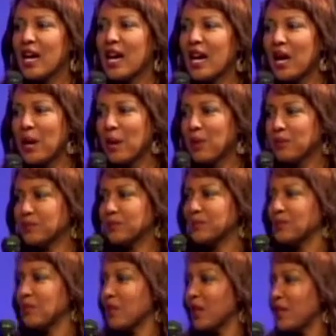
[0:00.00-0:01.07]

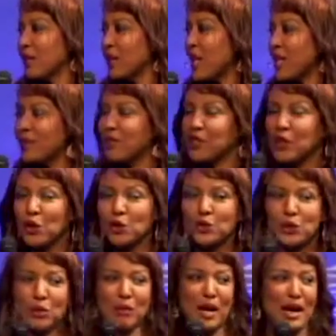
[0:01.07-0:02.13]
a lot of the
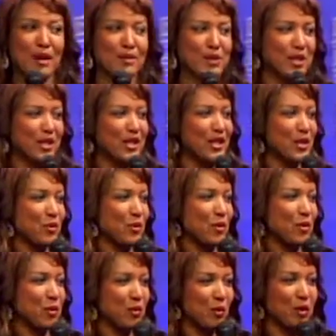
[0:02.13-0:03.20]
older moms in here
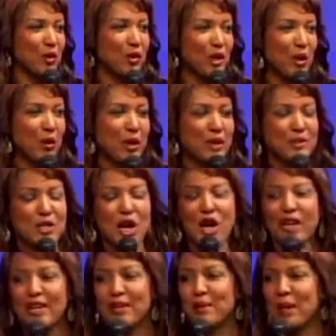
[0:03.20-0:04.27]
will know what I'm
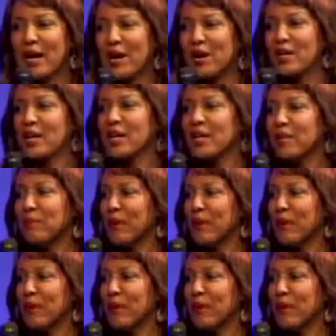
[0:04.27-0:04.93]
talking about.